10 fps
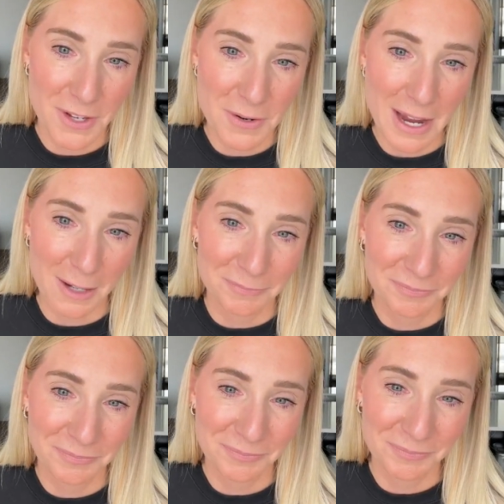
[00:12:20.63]
Okay.
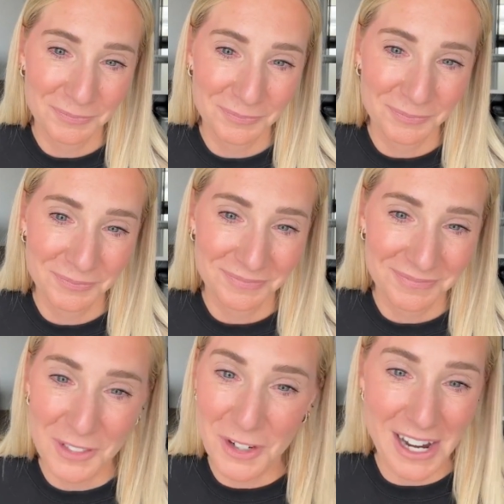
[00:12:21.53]

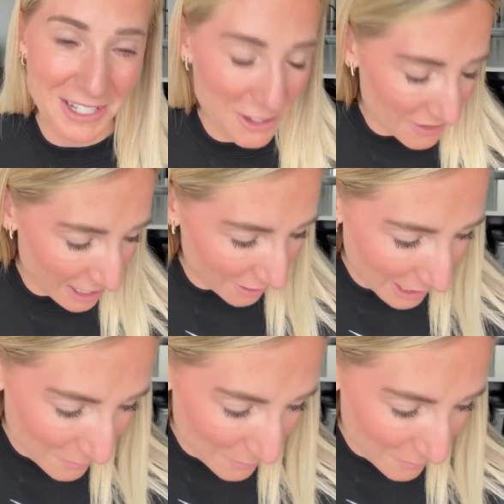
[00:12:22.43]
You guys don't care.